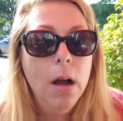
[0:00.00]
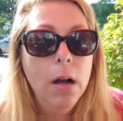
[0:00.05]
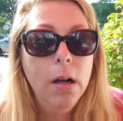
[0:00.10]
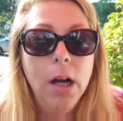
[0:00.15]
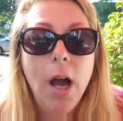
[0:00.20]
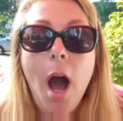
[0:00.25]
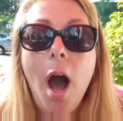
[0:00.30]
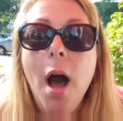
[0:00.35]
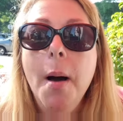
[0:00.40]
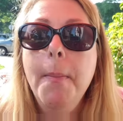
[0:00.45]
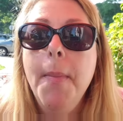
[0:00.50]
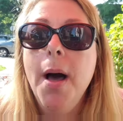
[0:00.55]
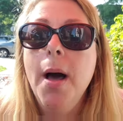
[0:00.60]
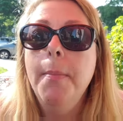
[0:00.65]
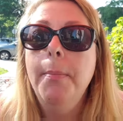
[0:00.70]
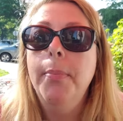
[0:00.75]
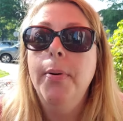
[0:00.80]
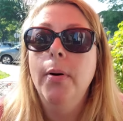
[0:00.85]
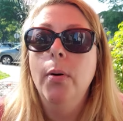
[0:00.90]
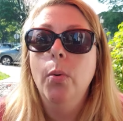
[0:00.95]
Come
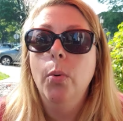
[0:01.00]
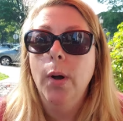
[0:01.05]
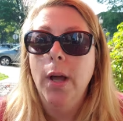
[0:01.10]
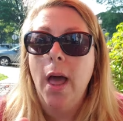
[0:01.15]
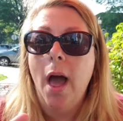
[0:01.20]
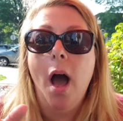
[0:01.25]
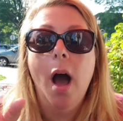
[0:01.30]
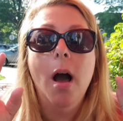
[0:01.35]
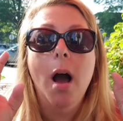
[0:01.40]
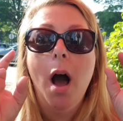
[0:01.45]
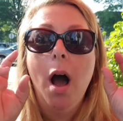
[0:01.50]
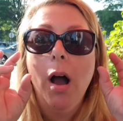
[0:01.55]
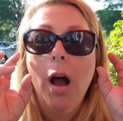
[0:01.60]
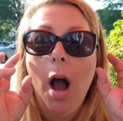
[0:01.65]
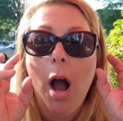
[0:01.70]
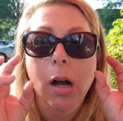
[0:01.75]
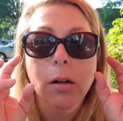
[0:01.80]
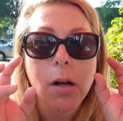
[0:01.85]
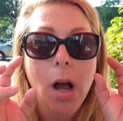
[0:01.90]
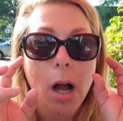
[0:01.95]
up with
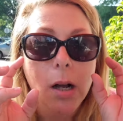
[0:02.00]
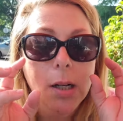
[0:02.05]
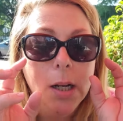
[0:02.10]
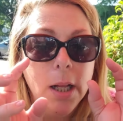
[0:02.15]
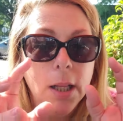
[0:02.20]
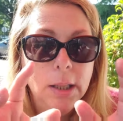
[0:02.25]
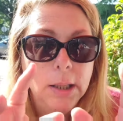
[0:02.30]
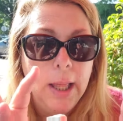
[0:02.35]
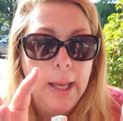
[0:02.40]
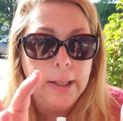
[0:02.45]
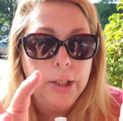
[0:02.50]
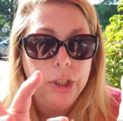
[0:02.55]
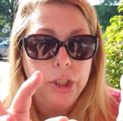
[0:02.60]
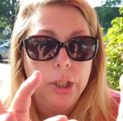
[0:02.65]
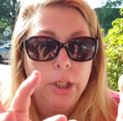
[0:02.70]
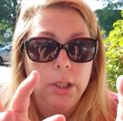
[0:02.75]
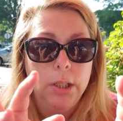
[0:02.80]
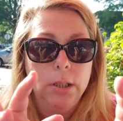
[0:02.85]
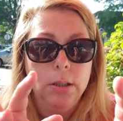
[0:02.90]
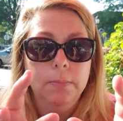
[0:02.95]
a
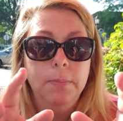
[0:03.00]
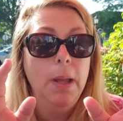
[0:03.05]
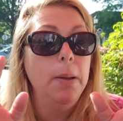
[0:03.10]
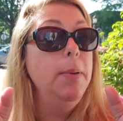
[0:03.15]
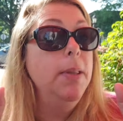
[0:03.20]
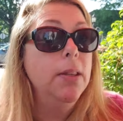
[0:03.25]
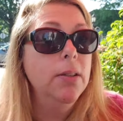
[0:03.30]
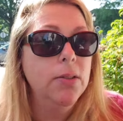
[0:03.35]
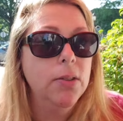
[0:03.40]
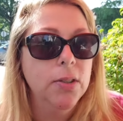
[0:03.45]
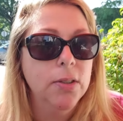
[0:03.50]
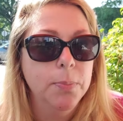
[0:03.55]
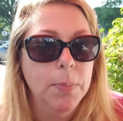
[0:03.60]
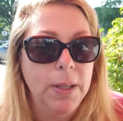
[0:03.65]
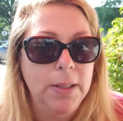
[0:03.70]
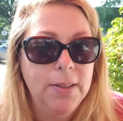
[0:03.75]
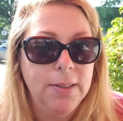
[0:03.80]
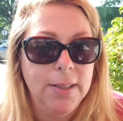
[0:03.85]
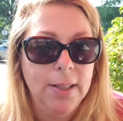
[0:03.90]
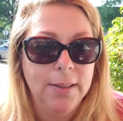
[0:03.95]
collection. Maybe this is
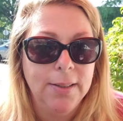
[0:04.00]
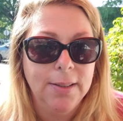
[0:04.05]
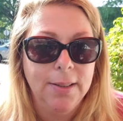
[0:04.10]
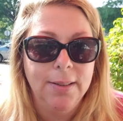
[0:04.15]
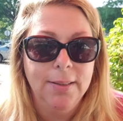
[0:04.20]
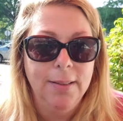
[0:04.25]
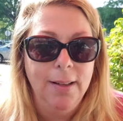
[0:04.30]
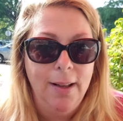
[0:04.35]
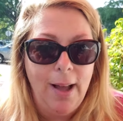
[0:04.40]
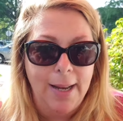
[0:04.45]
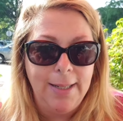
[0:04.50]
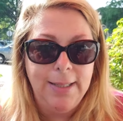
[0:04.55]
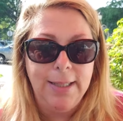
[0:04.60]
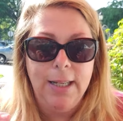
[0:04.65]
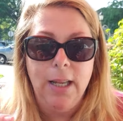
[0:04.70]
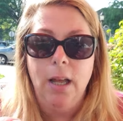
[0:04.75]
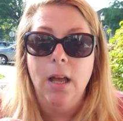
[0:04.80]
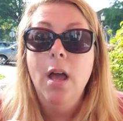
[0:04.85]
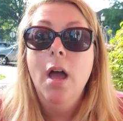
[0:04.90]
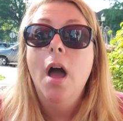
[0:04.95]
my 6th
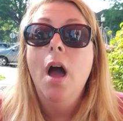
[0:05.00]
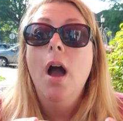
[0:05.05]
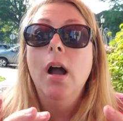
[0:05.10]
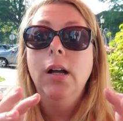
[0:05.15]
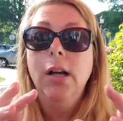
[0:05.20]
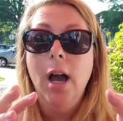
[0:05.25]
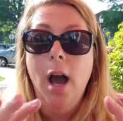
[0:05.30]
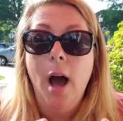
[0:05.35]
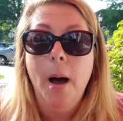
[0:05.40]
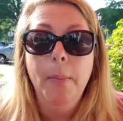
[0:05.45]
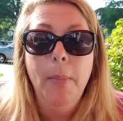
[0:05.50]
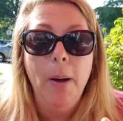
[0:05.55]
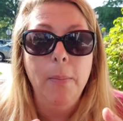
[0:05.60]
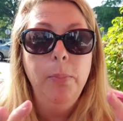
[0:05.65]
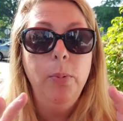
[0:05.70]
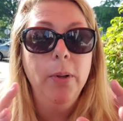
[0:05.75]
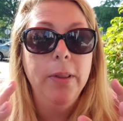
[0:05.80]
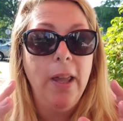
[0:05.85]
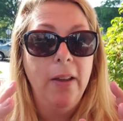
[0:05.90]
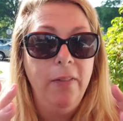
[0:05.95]
idea. Come
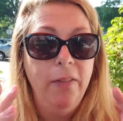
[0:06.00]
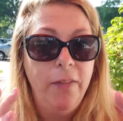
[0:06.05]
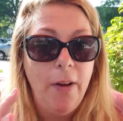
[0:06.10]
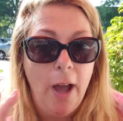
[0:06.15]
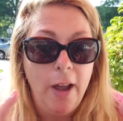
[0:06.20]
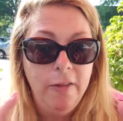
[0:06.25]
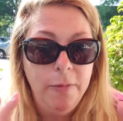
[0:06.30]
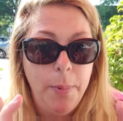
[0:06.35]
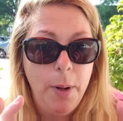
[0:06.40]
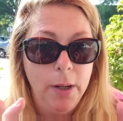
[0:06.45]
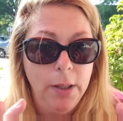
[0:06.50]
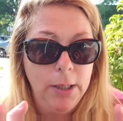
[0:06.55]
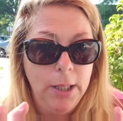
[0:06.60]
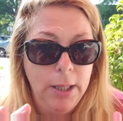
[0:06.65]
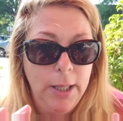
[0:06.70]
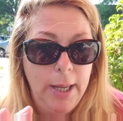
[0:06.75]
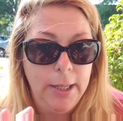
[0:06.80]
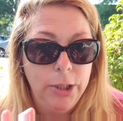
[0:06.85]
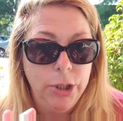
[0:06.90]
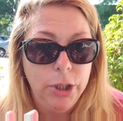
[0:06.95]
up with a 5-bar
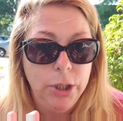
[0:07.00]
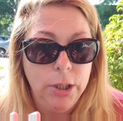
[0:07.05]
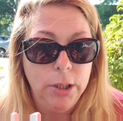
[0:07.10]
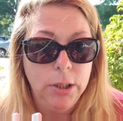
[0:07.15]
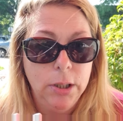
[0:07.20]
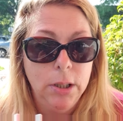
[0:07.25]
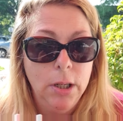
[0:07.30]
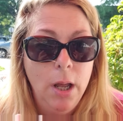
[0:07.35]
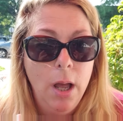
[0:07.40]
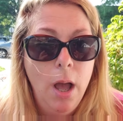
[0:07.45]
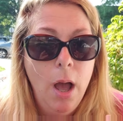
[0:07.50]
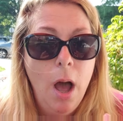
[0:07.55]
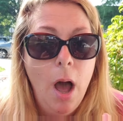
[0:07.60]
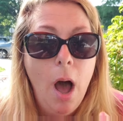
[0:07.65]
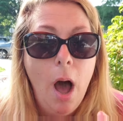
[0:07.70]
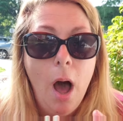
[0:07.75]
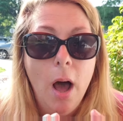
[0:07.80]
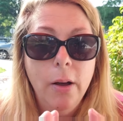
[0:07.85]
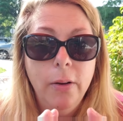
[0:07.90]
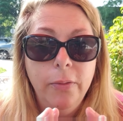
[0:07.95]
collection
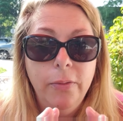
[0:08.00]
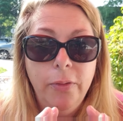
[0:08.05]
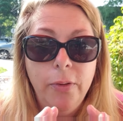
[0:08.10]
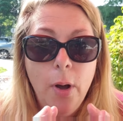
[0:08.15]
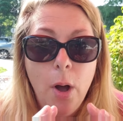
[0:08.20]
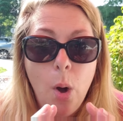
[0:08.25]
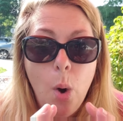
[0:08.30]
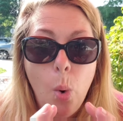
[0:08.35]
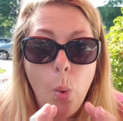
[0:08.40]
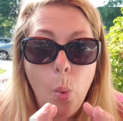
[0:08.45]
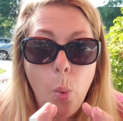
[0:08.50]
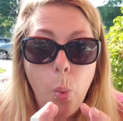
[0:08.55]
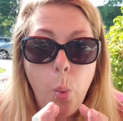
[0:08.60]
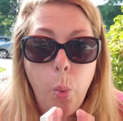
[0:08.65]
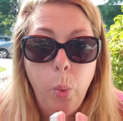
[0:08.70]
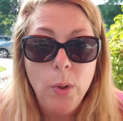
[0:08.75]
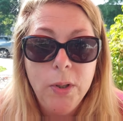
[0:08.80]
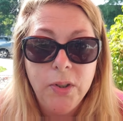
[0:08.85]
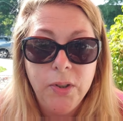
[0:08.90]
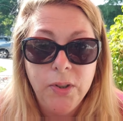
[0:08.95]
of
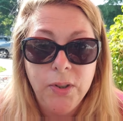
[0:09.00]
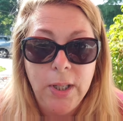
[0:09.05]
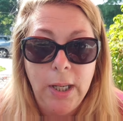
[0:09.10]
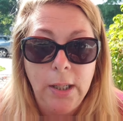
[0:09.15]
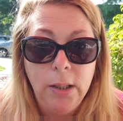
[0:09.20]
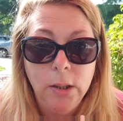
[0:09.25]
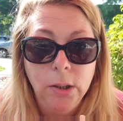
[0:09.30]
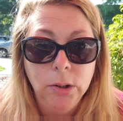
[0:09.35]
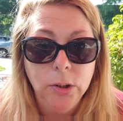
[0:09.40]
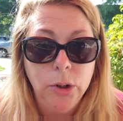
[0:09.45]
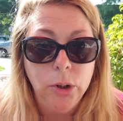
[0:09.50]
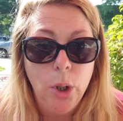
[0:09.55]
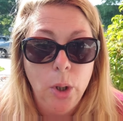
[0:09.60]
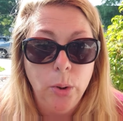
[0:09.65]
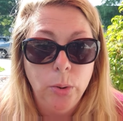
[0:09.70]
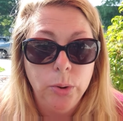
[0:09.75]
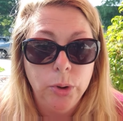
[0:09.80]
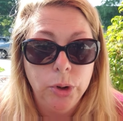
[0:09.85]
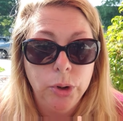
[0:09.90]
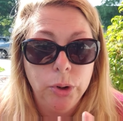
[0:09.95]
single
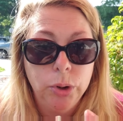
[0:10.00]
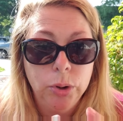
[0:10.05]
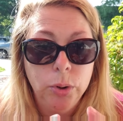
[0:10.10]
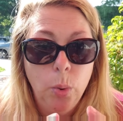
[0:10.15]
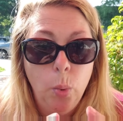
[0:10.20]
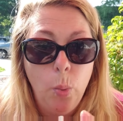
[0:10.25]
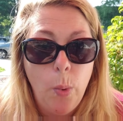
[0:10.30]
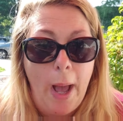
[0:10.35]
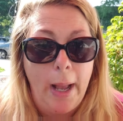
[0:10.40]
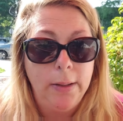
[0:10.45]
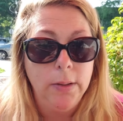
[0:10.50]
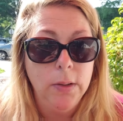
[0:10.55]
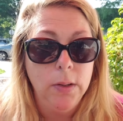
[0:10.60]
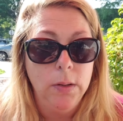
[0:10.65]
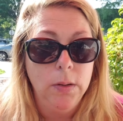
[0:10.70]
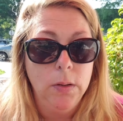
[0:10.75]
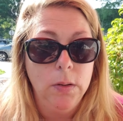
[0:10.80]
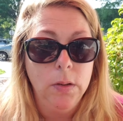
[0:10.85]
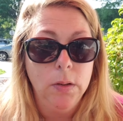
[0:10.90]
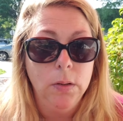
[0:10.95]
note
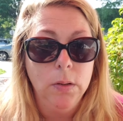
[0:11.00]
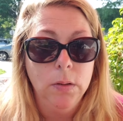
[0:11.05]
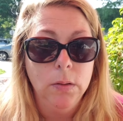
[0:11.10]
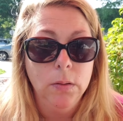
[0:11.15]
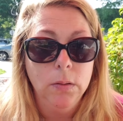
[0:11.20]
waxes